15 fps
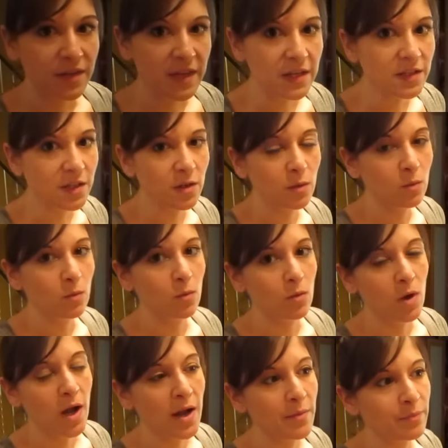These are,
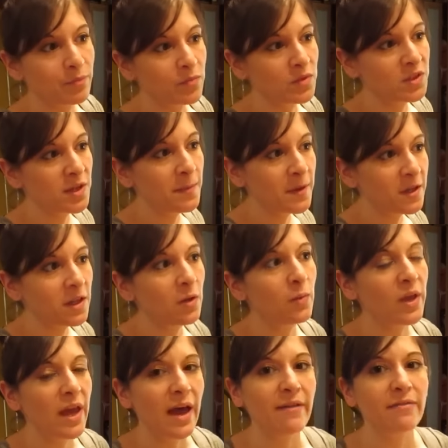um, typically
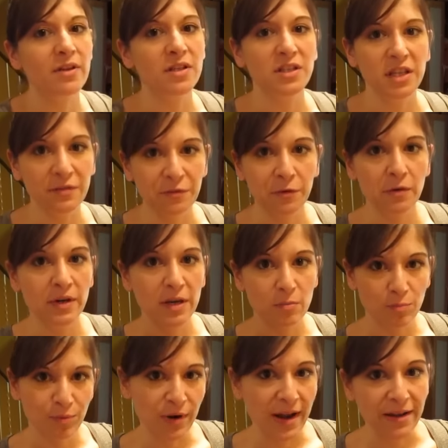we have a
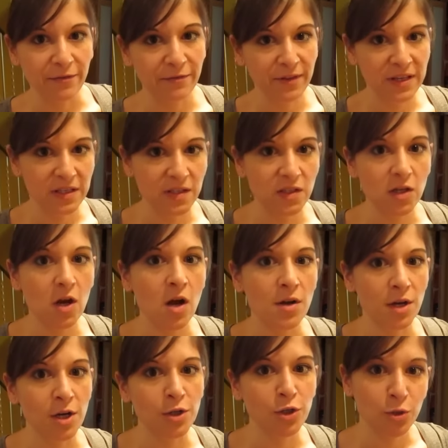different breakfast
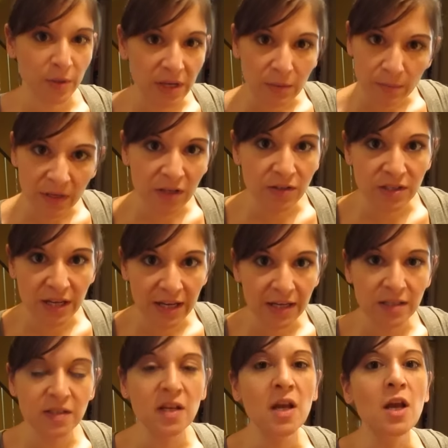on our treat meal
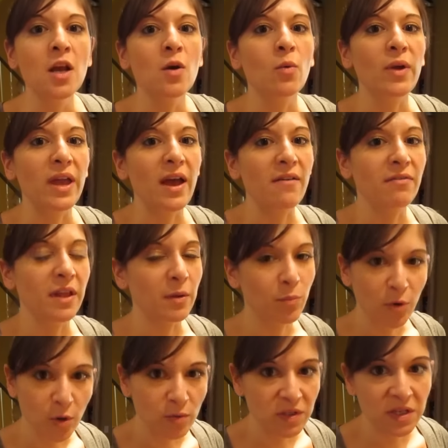days. We have like
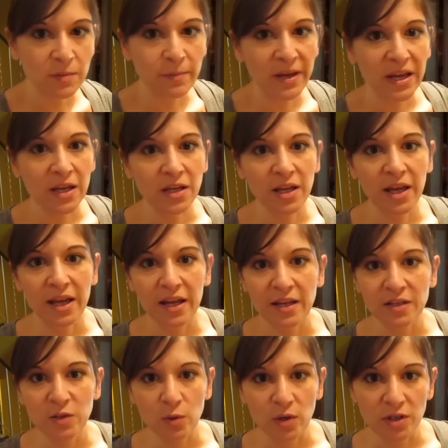protein
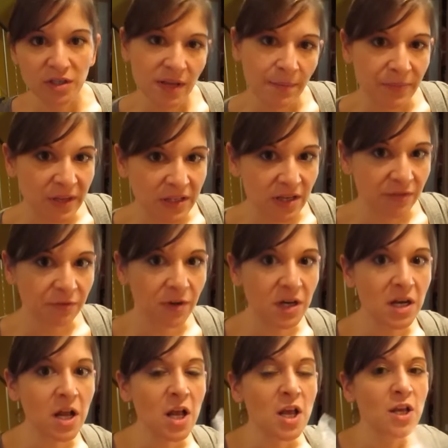pancakes or something
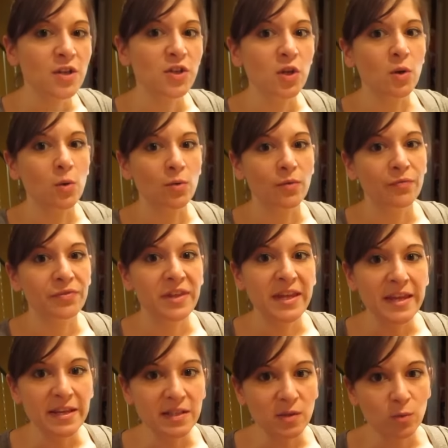different. So
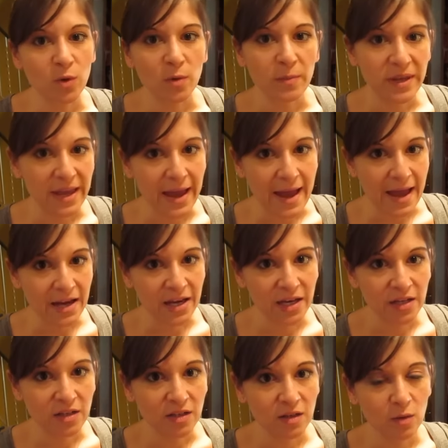these will be
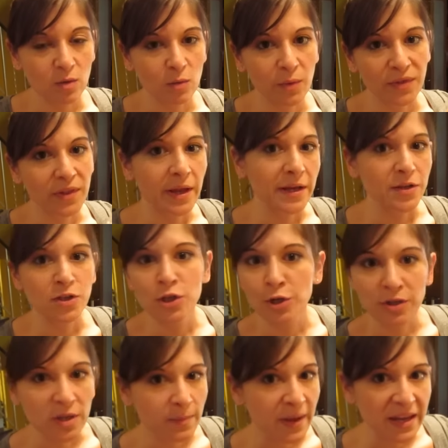added with like
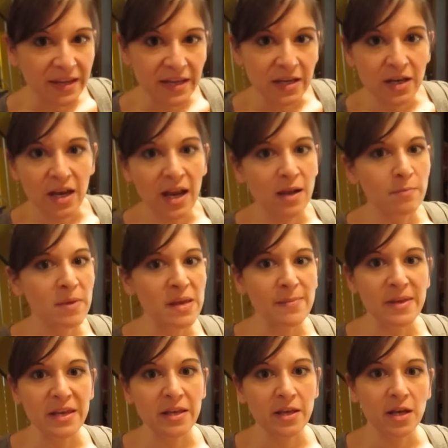turkey bacon and
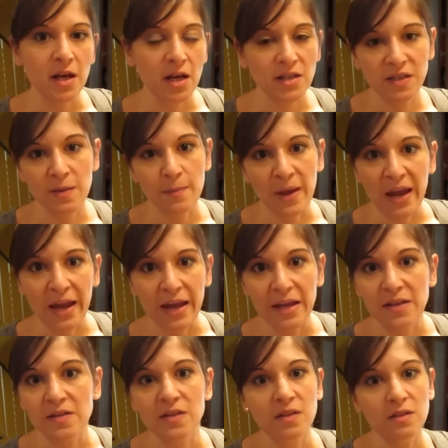maybe some
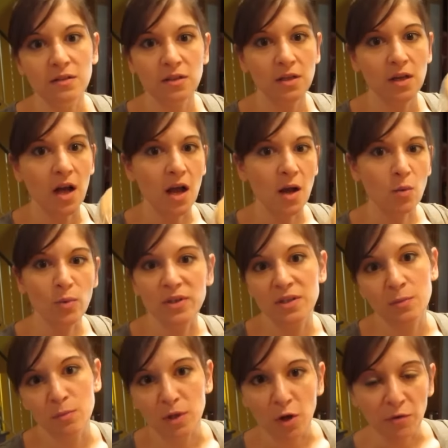eggs uh, with
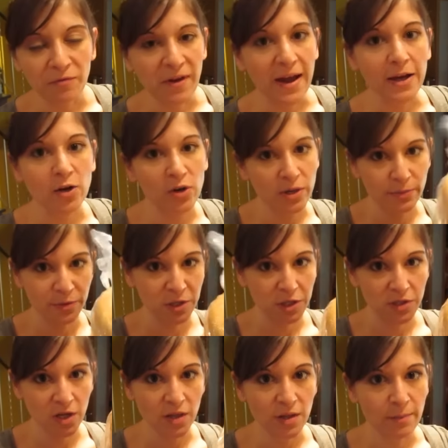some low-fat cream
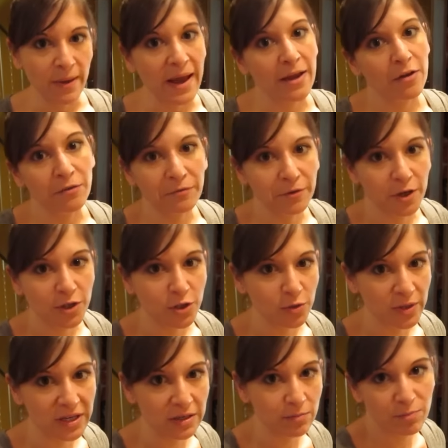cheese on the bagel for a
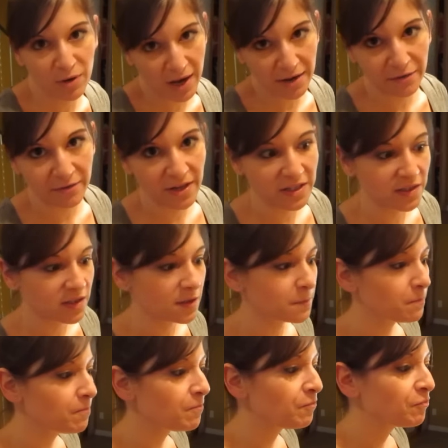treat. Oh breakfast. yeah, didn't we pick
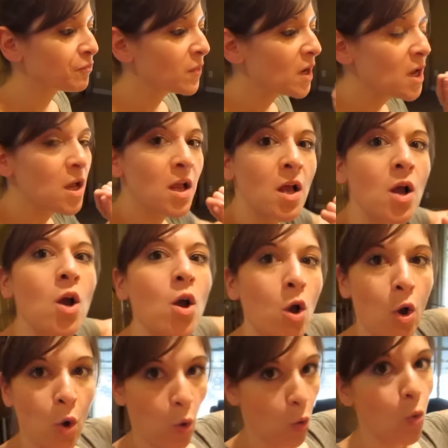up some strawberry
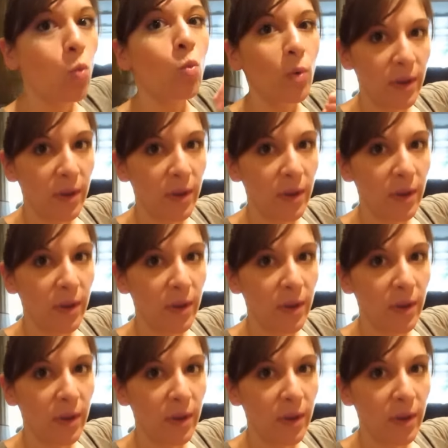cream cheese?